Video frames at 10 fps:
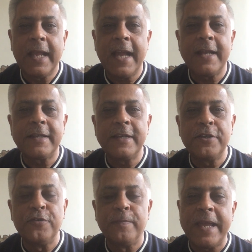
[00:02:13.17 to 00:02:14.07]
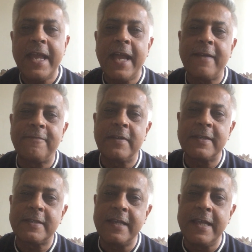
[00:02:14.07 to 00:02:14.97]
and you may have
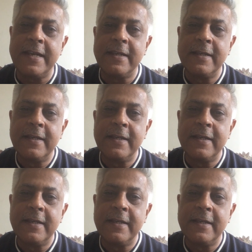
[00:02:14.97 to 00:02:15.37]
seen